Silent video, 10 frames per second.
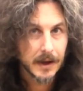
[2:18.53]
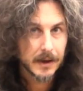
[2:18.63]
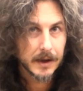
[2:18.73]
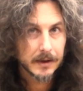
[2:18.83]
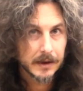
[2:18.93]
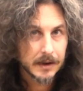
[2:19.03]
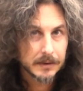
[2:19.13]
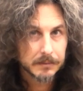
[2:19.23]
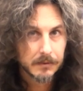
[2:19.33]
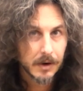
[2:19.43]
and then the
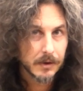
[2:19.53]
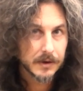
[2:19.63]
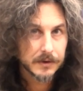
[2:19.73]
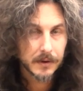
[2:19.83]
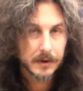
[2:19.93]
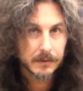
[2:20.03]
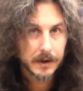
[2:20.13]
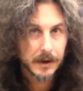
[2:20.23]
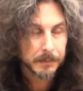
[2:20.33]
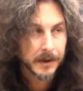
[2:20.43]
rotors front and
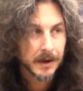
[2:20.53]
rear.